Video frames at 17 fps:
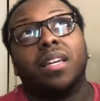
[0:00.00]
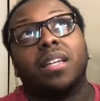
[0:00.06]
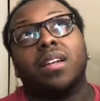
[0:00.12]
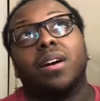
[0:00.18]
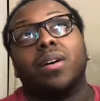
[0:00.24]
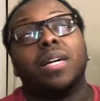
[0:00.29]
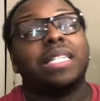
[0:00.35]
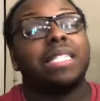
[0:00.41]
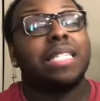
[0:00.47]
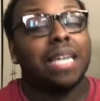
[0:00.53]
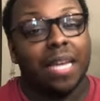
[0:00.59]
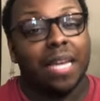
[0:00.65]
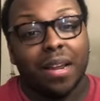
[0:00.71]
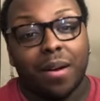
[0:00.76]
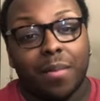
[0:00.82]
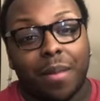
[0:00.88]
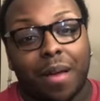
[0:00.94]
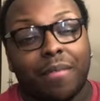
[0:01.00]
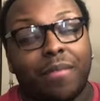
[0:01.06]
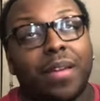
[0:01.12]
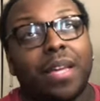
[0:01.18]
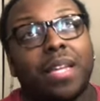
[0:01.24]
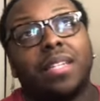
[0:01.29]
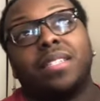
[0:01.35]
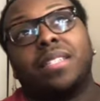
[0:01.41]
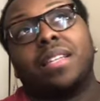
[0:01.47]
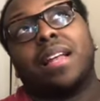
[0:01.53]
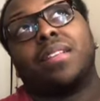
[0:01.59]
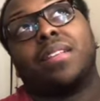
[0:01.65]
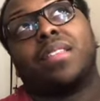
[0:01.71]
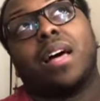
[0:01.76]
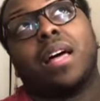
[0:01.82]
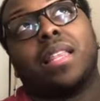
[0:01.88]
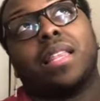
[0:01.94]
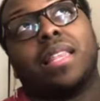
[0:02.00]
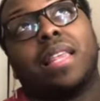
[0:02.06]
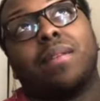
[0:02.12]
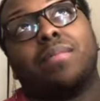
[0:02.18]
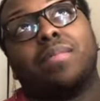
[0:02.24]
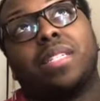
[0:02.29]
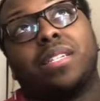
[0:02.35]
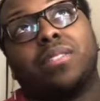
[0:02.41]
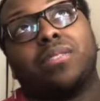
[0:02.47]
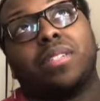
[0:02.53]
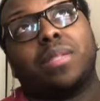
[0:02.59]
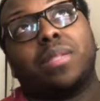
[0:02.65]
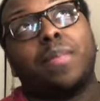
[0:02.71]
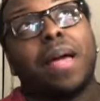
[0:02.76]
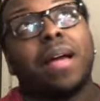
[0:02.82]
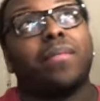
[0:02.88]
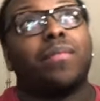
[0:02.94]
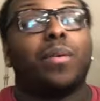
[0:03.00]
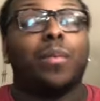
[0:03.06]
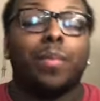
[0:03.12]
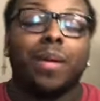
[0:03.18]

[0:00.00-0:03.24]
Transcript: No, it did hurt my feelings, and I thought that that was disrespectful.